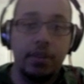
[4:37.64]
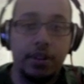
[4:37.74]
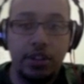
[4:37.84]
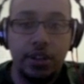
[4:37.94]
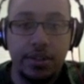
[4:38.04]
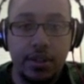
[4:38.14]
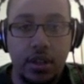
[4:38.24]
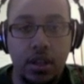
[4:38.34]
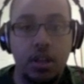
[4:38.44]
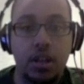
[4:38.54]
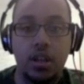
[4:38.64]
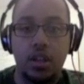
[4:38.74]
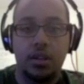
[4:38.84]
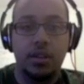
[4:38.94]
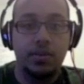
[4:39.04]
adjust
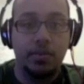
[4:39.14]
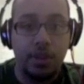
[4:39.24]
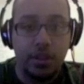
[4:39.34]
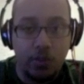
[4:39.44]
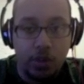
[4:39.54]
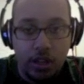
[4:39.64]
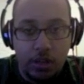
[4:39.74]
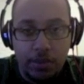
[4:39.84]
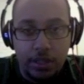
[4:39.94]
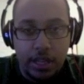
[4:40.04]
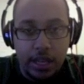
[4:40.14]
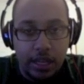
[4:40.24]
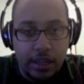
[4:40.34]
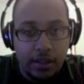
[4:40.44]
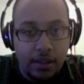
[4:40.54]
because we're going to be
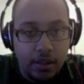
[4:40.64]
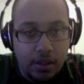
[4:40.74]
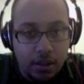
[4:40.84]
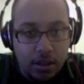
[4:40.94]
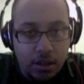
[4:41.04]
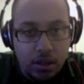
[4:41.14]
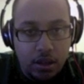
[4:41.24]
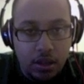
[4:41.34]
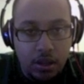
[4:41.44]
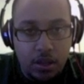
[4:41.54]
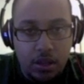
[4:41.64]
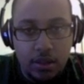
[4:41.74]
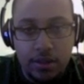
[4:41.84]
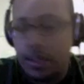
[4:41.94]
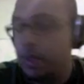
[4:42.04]
taking
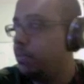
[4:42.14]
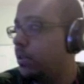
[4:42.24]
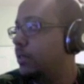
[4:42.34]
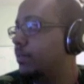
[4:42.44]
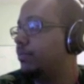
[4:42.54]
this input